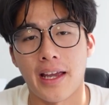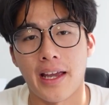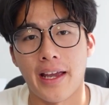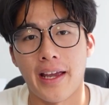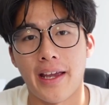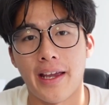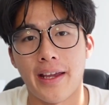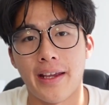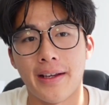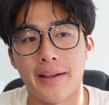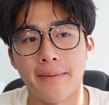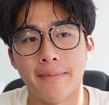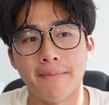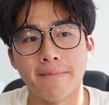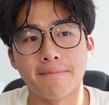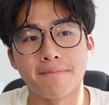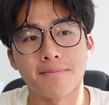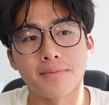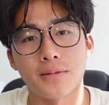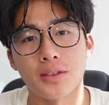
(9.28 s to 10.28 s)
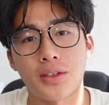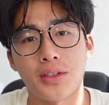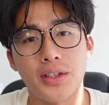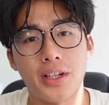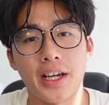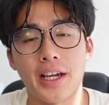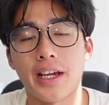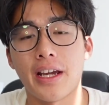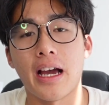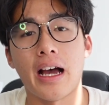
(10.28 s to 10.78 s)
and
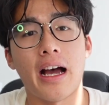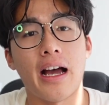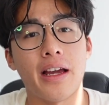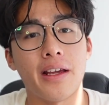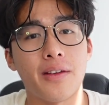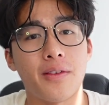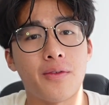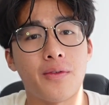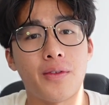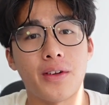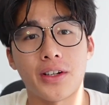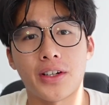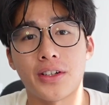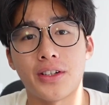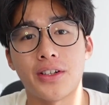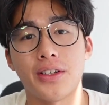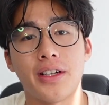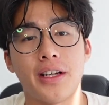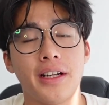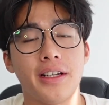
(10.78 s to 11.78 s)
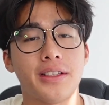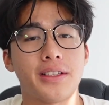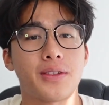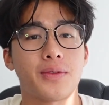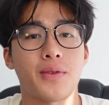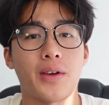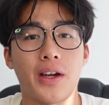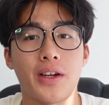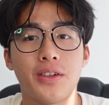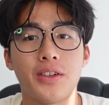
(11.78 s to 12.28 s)
today I figure it's
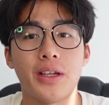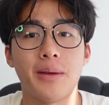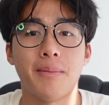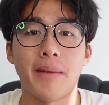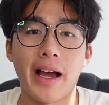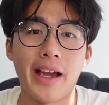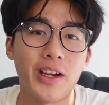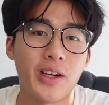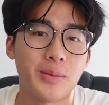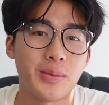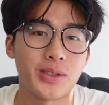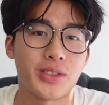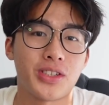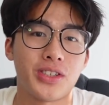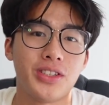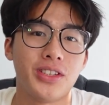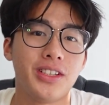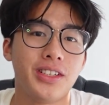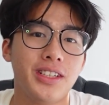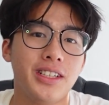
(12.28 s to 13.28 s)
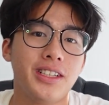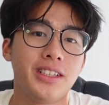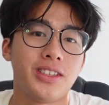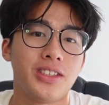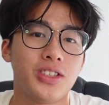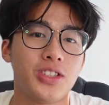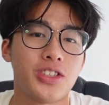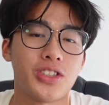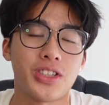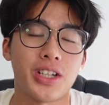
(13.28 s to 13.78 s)
finally my opportunity
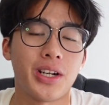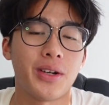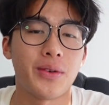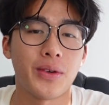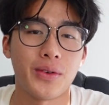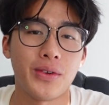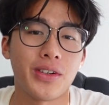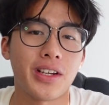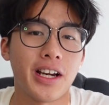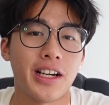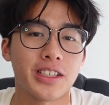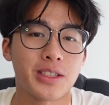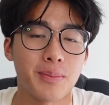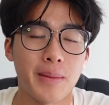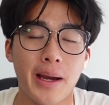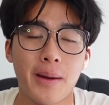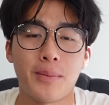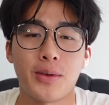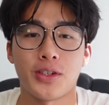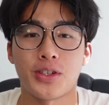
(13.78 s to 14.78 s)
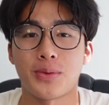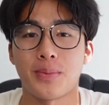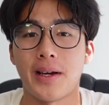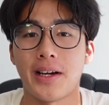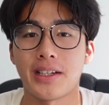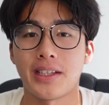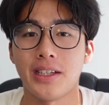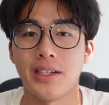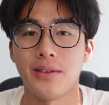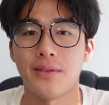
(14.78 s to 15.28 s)
to share with you guys my
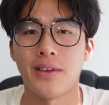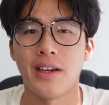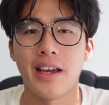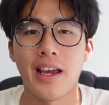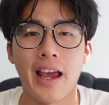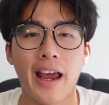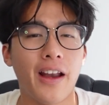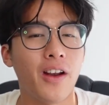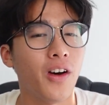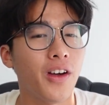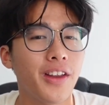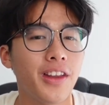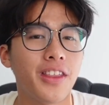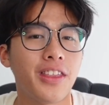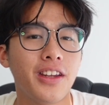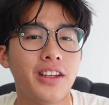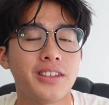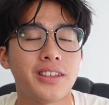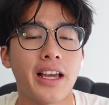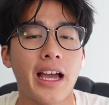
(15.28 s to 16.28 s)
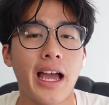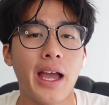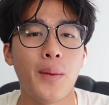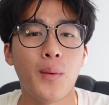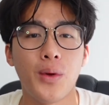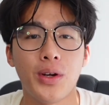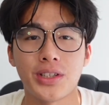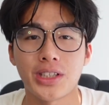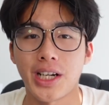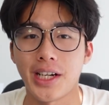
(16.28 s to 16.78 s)
perspective and all the things that I
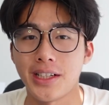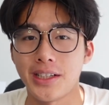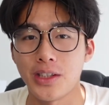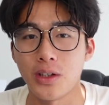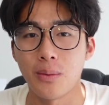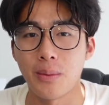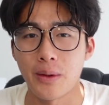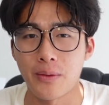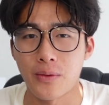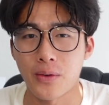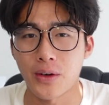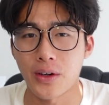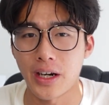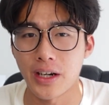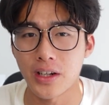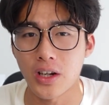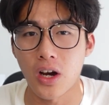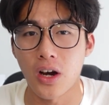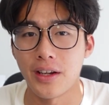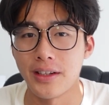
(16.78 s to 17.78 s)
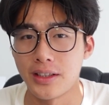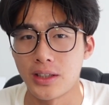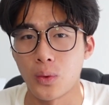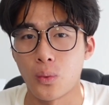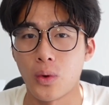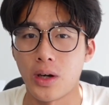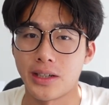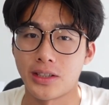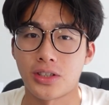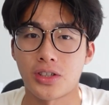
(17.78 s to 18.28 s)
wish I knew before I got into
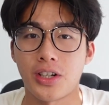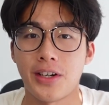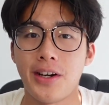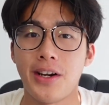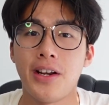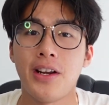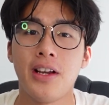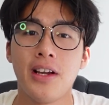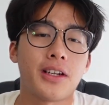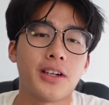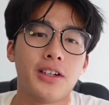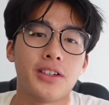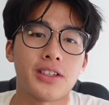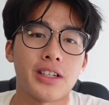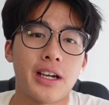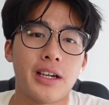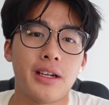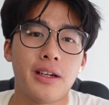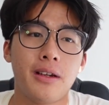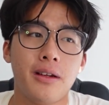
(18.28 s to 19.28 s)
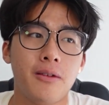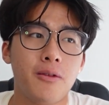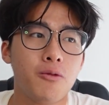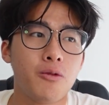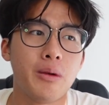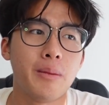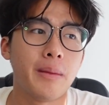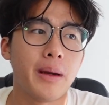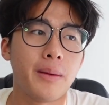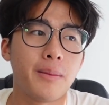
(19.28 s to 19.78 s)
Western, because I
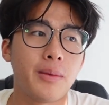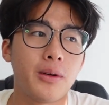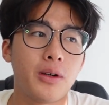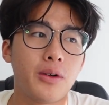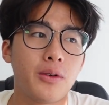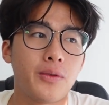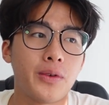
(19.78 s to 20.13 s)
remember